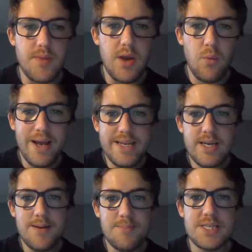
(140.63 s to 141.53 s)
when it
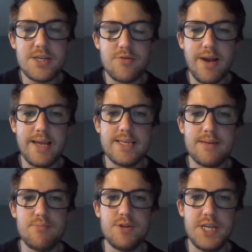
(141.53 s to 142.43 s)
comes to
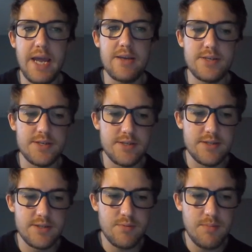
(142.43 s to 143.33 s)
creating
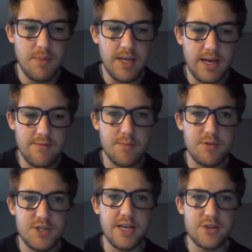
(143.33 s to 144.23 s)
projections, we might have a
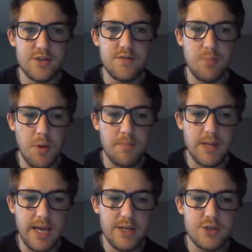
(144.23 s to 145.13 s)
projection of
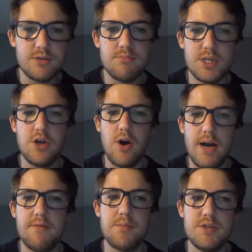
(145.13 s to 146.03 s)
population but not
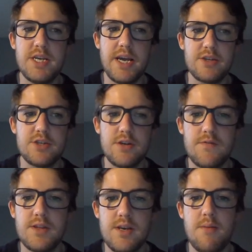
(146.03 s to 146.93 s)
have a projection
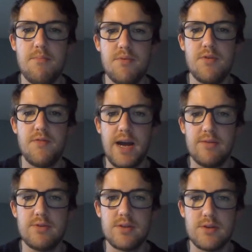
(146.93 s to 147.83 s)
of the number of
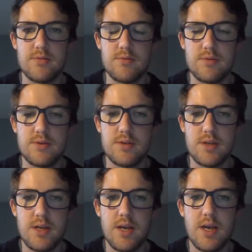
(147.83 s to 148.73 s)
households.
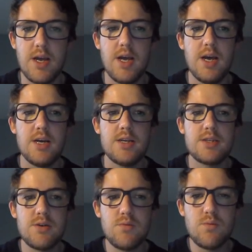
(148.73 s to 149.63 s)

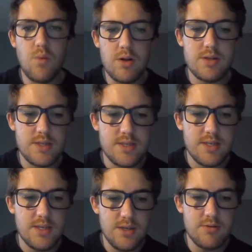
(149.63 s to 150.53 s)
So what's
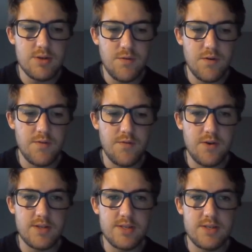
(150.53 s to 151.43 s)
useful for
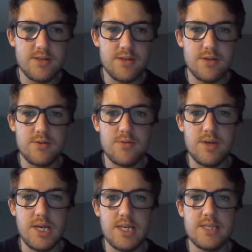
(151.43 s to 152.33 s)
us to
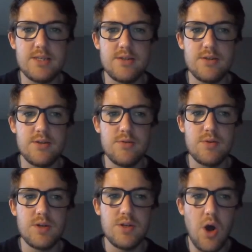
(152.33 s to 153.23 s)
do is
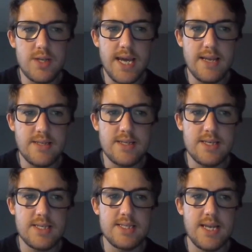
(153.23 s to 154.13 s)
to not enter
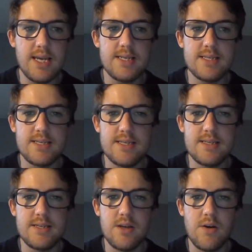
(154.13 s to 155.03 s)
this data
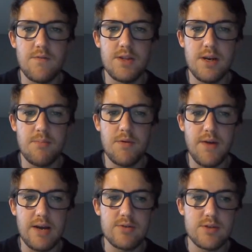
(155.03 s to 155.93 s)
of the number of
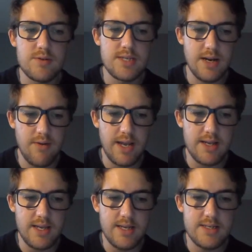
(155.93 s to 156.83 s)
households
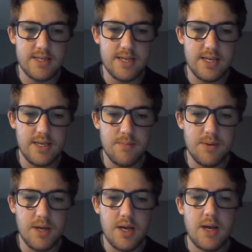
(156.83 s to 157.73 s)
directly into Leap,
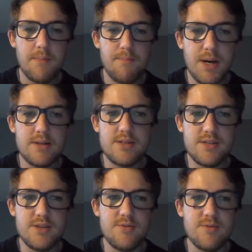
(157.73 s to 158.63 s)
but
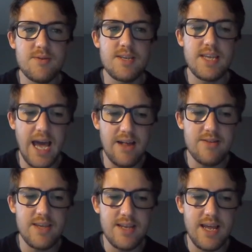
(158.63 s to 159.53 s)
to
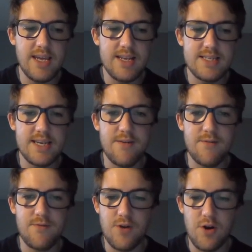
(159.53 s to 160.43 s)
calculate it
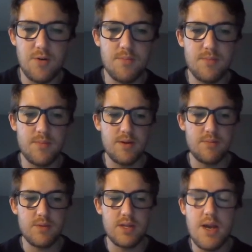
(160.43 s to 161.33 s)
from
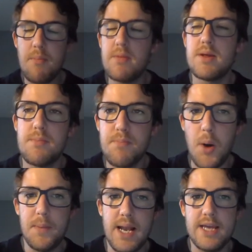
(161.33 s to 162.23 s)
the
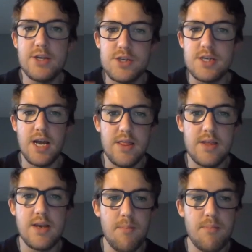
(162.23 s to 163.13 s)
population and the
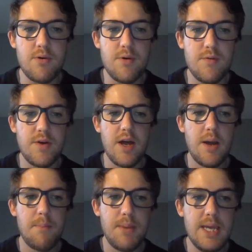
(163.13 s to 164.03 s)
number of
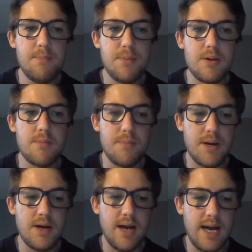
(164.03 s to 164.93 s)
people
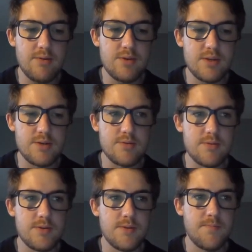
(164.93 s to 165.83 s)
per
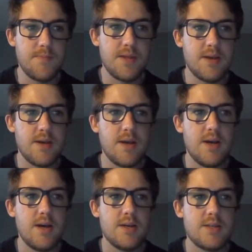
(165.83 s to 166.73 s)
household.
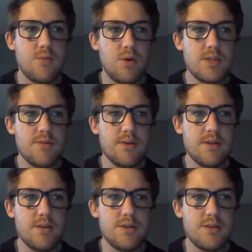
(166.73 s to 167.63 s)
So what I'm
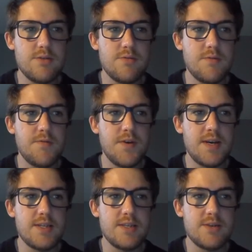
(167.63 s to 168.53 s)
going to
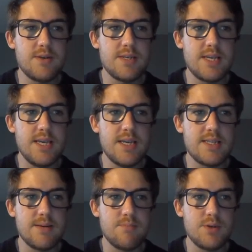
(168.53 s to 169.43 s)
first do under key
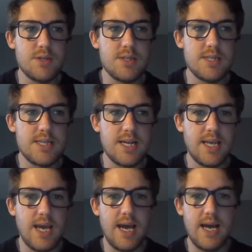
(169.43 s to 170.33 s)
assumptions is
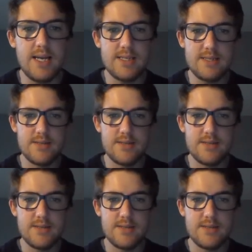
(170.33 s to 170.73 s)
click add,